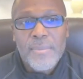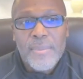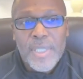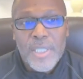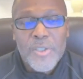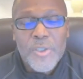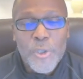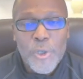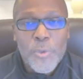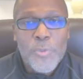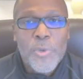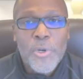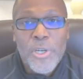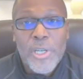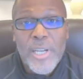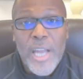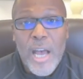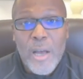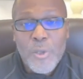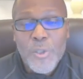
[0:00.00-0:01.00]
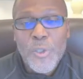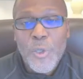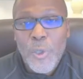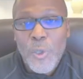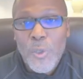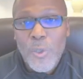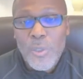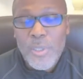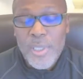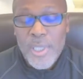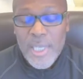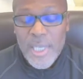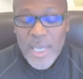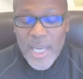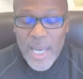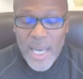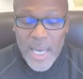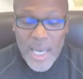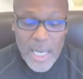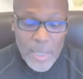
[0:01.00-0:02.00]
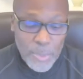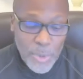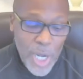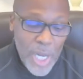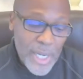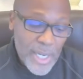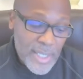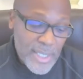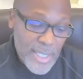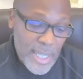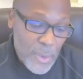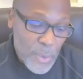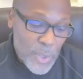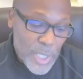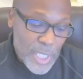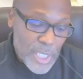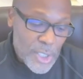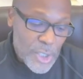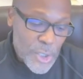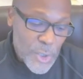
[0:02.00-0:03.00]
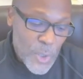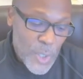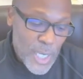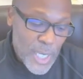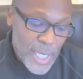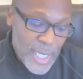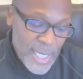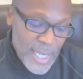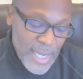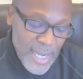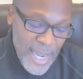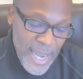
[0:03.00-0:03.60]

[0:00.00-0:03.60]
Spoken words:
consumer and household products that we enjoy.